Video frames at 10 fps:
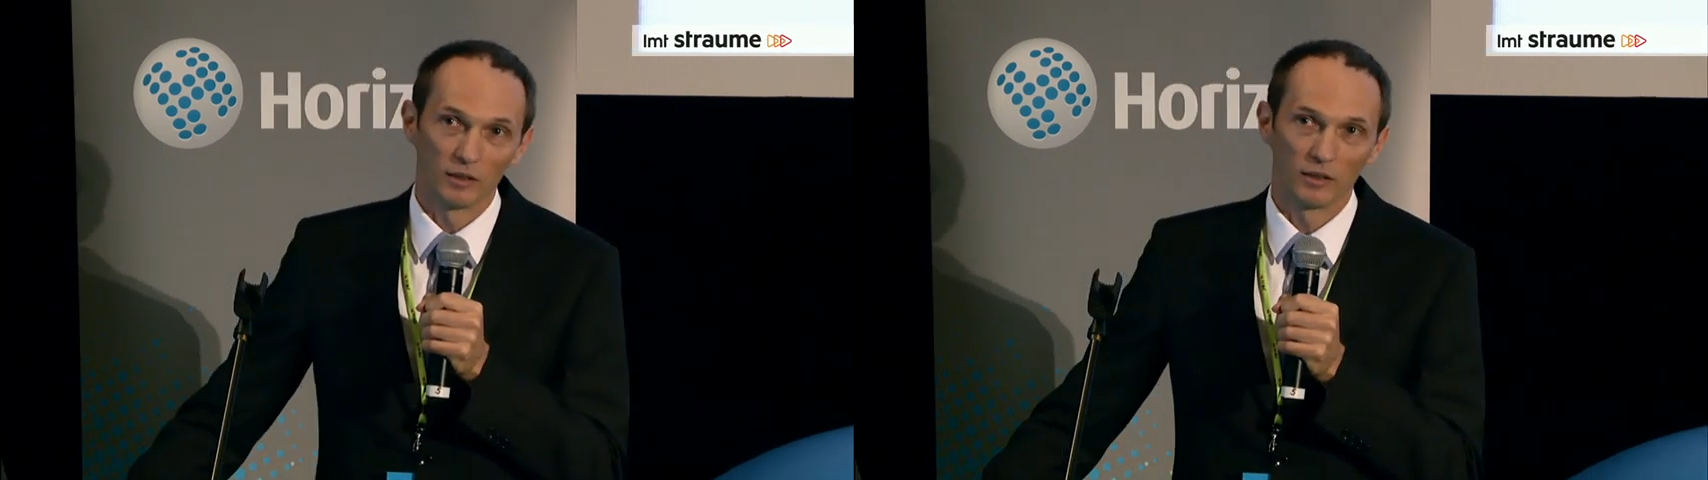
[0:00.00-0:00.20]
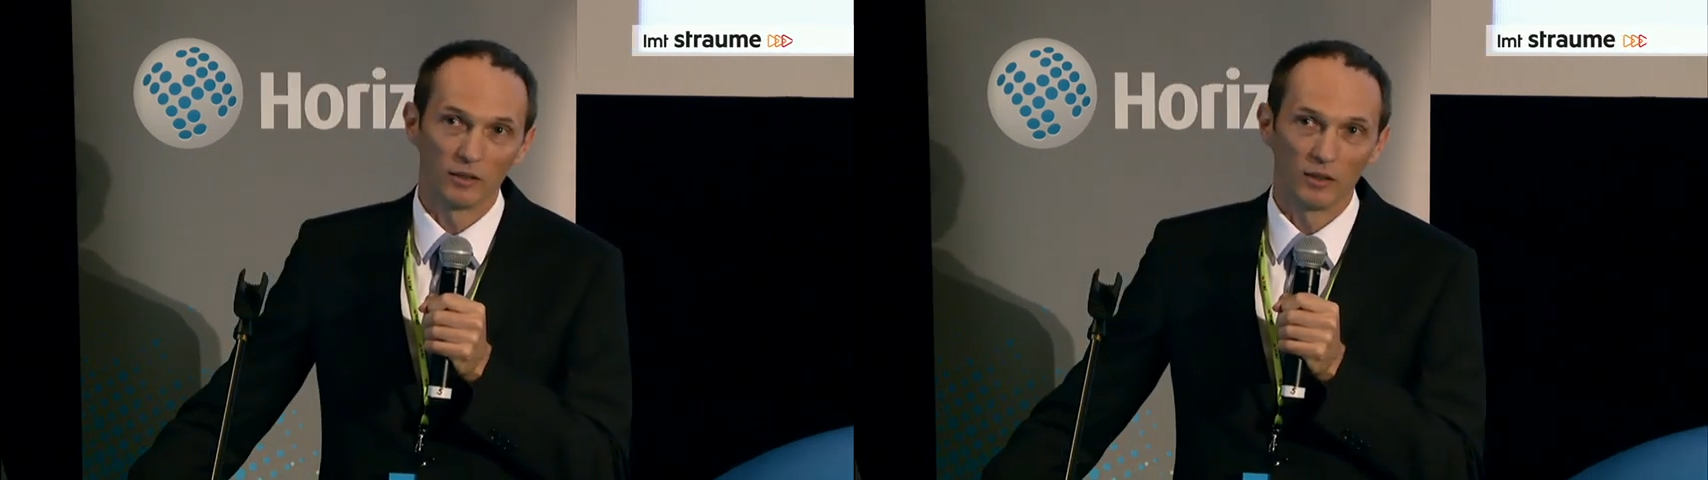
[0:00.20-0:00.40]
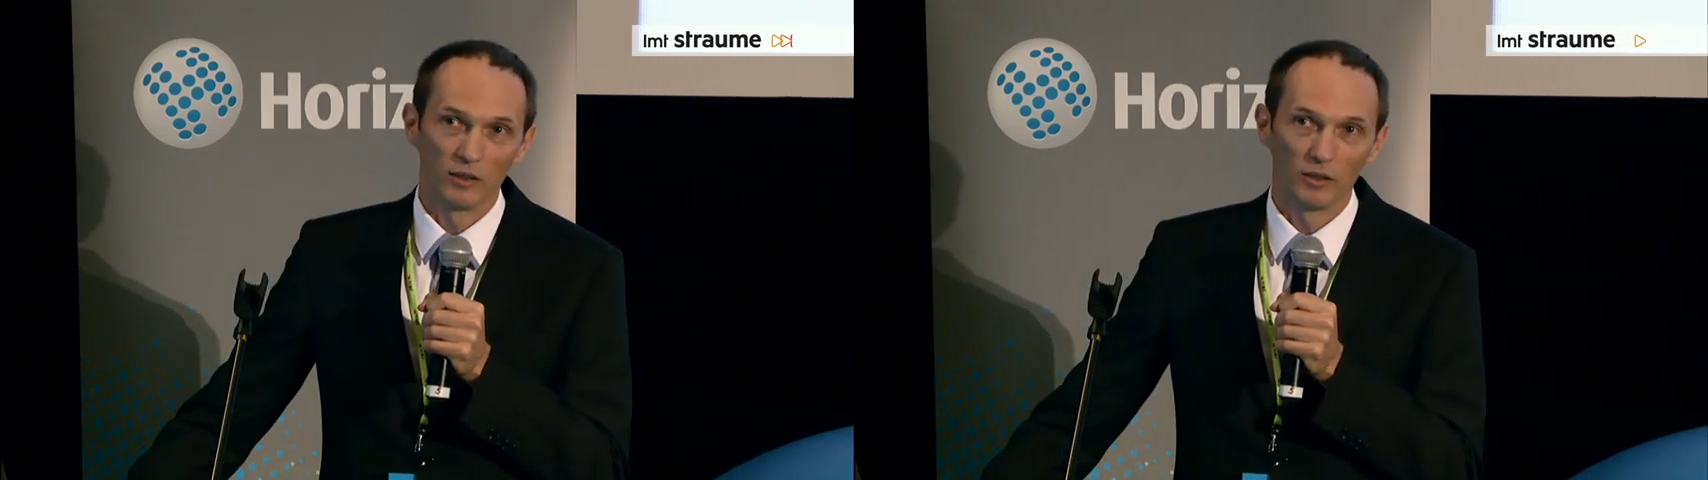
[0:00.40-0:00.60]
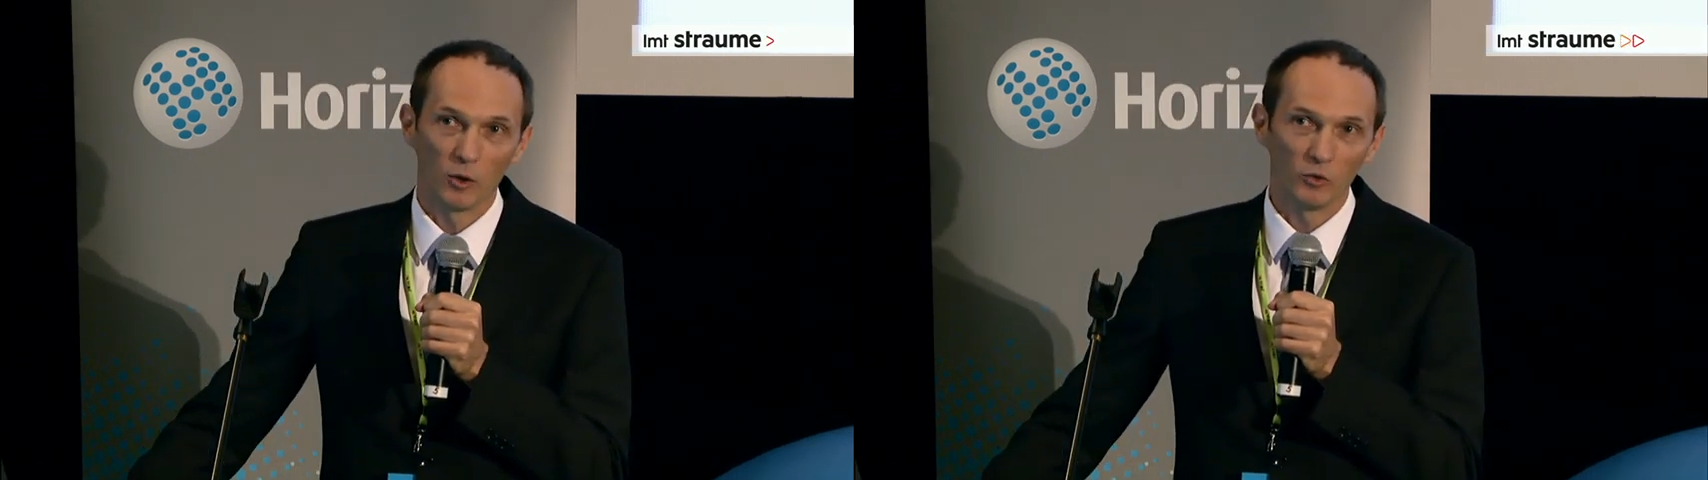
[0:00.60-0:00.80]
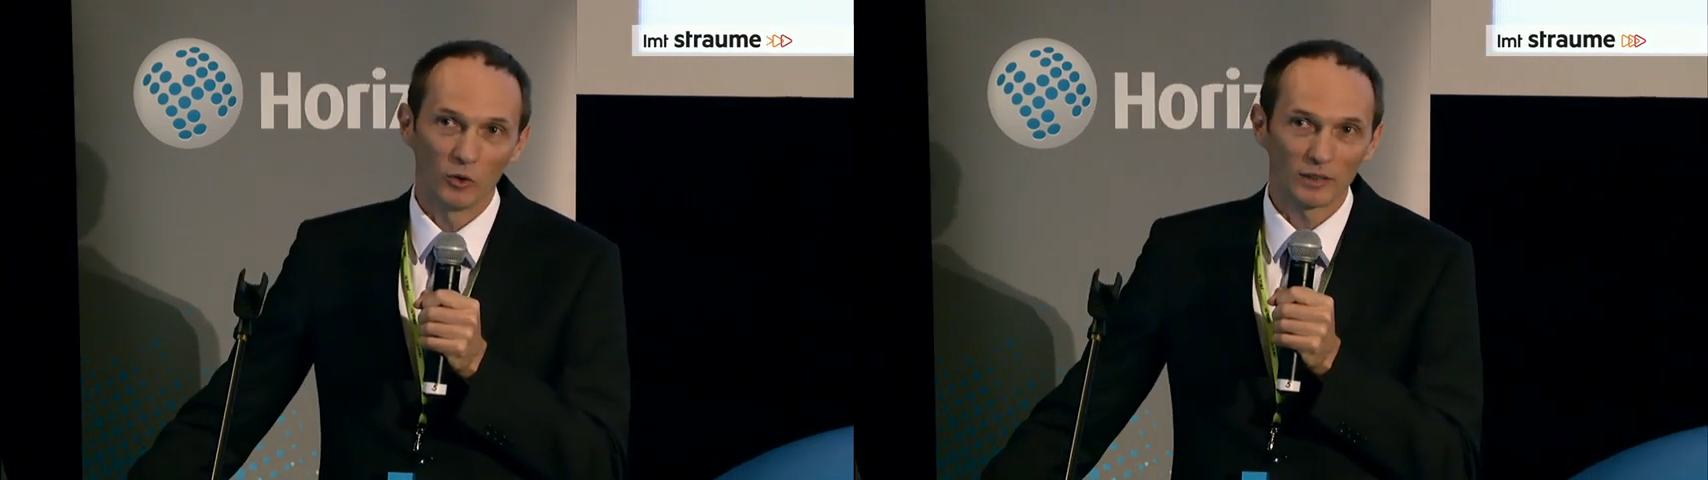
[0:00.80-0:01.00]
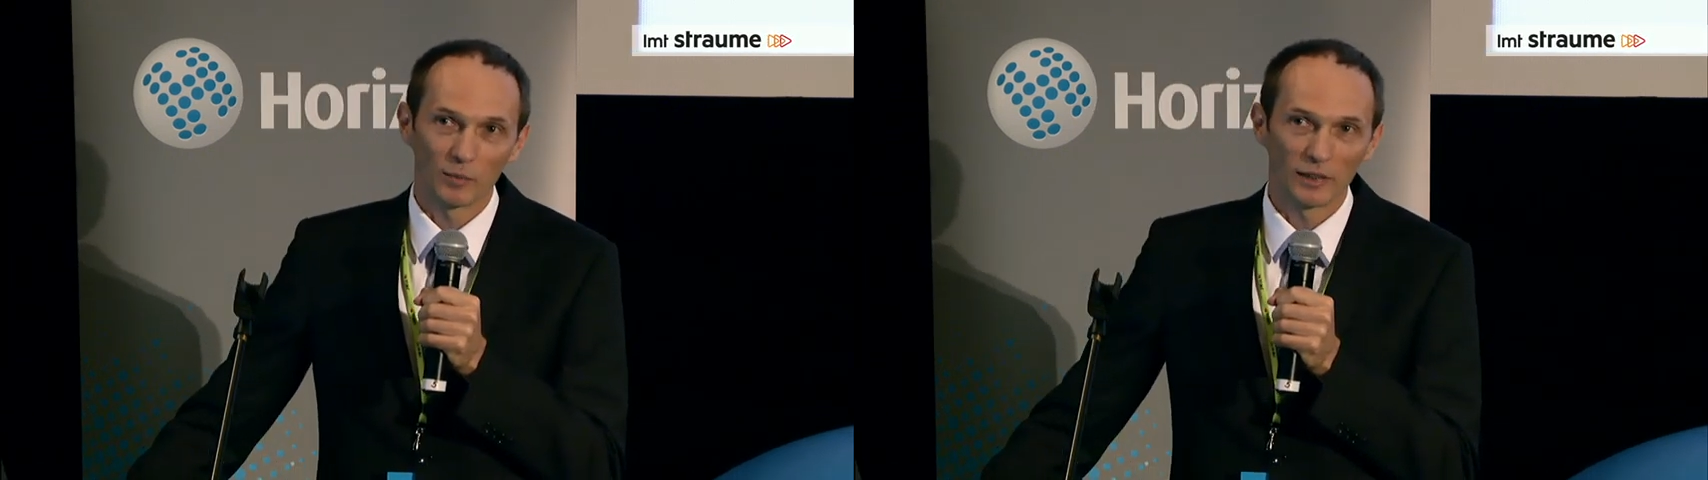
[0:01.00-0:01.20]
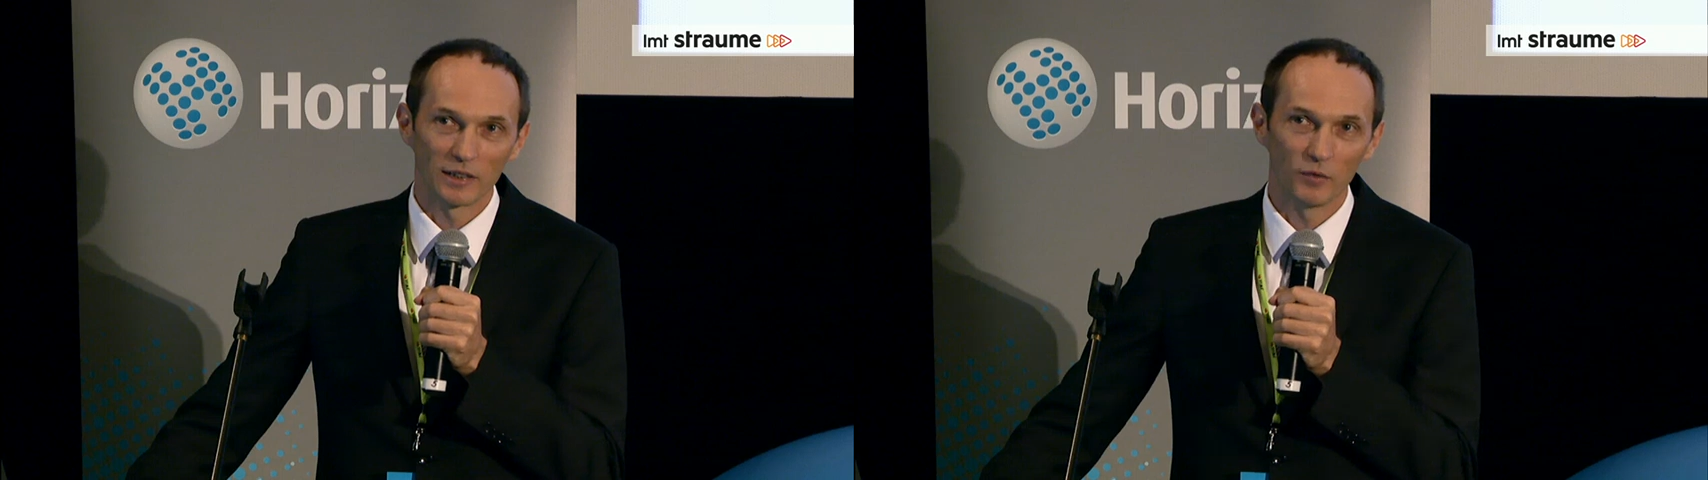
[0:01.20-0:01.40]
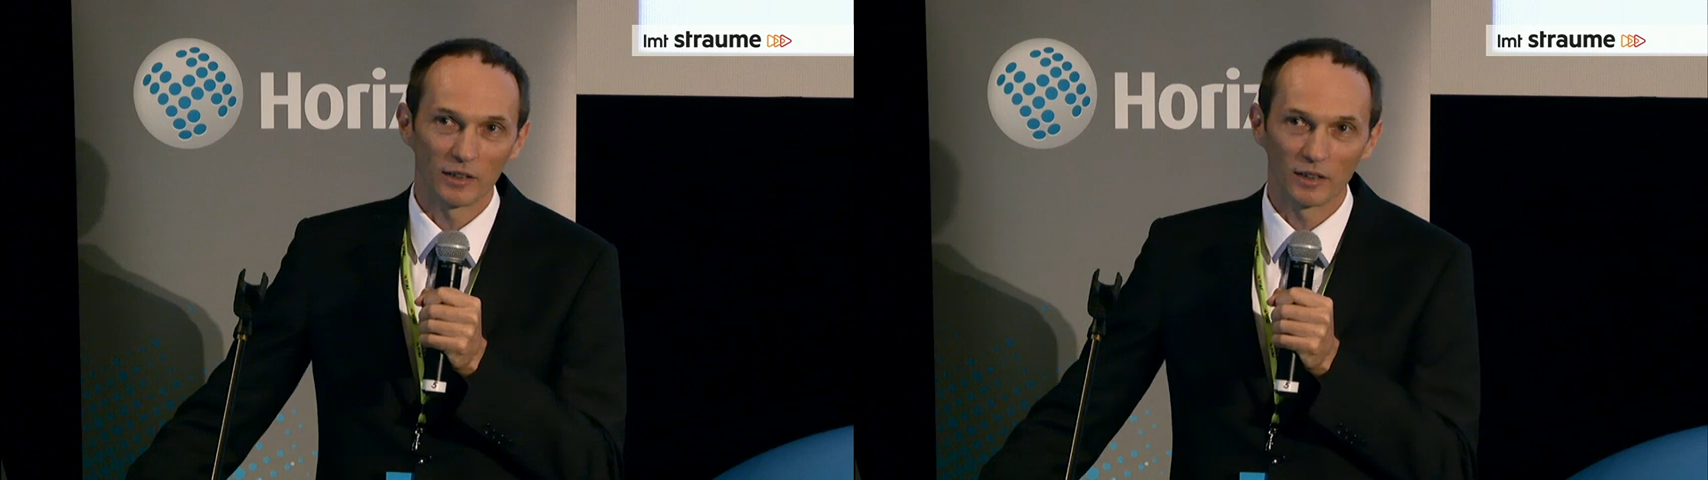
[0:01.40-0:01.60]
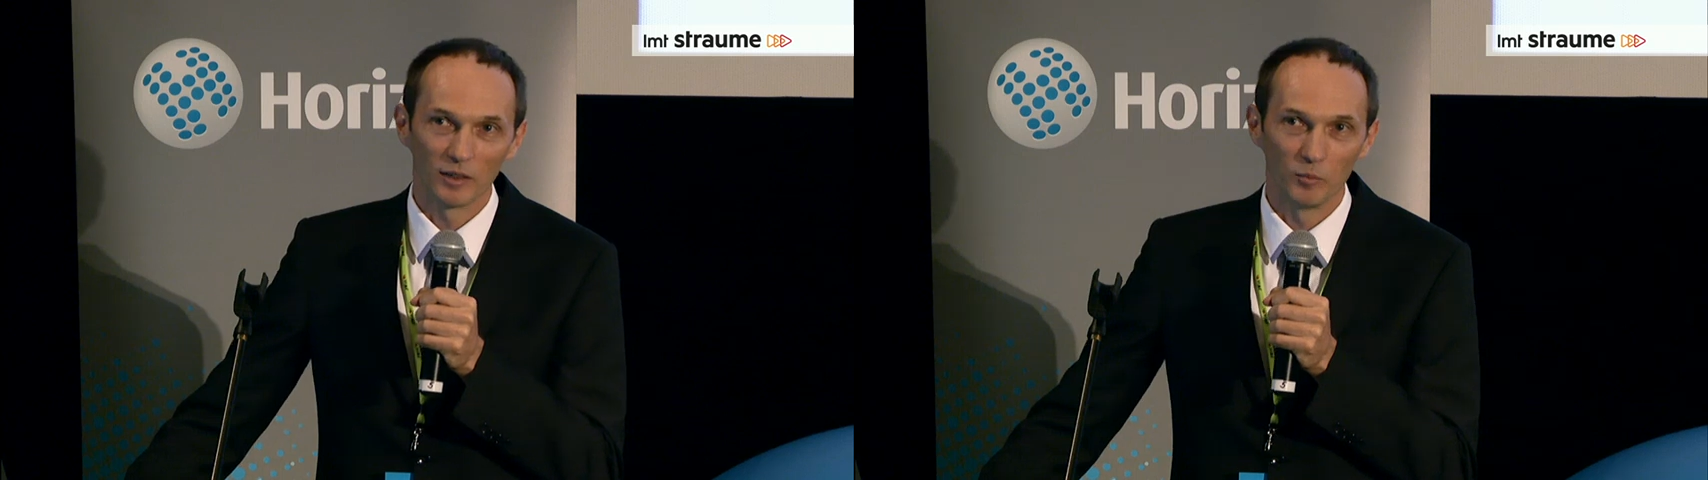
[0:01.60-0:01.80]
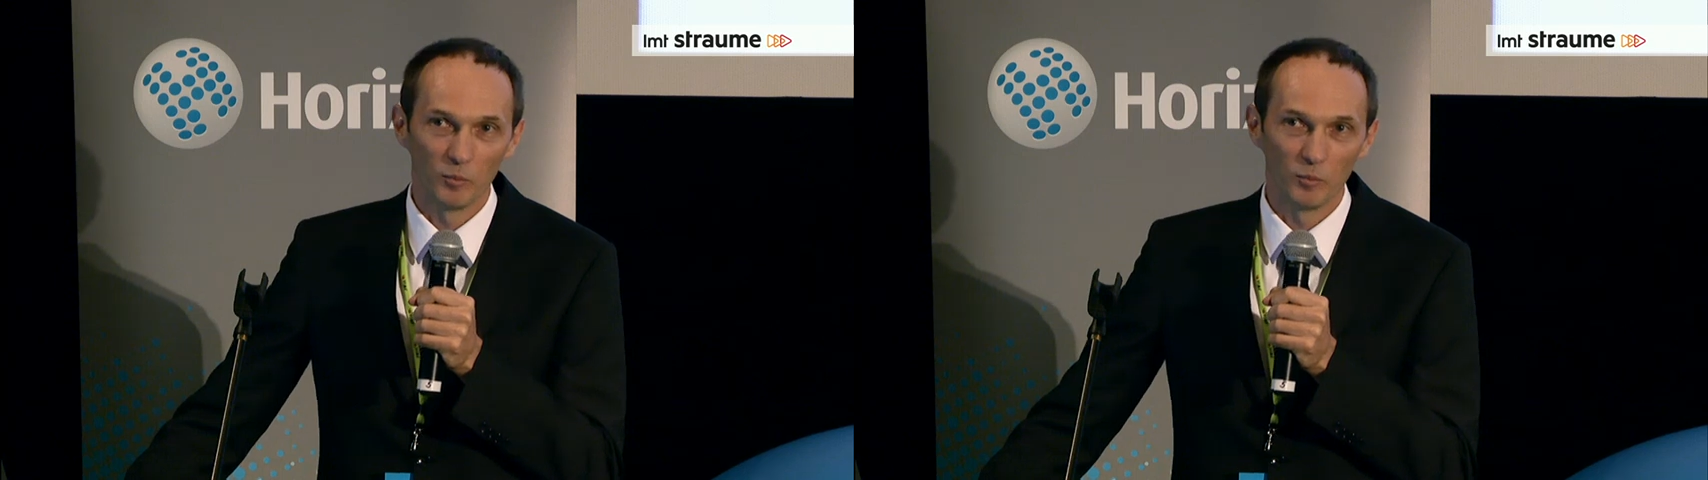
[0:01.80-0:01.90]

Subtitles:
non-specific